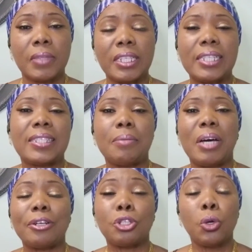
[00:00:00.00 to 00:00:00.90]
It's
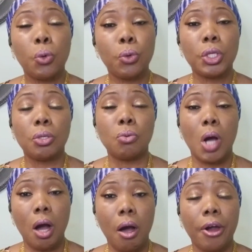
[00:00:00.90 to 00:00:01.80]
about who you
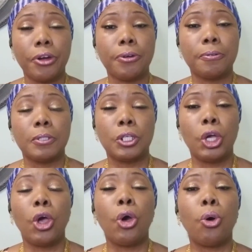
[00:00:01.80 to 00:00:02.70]

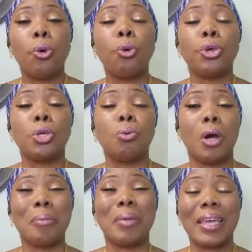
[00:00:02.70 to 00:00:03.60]

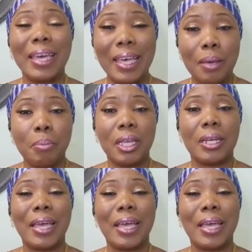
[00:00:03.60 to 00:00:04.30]
are becoming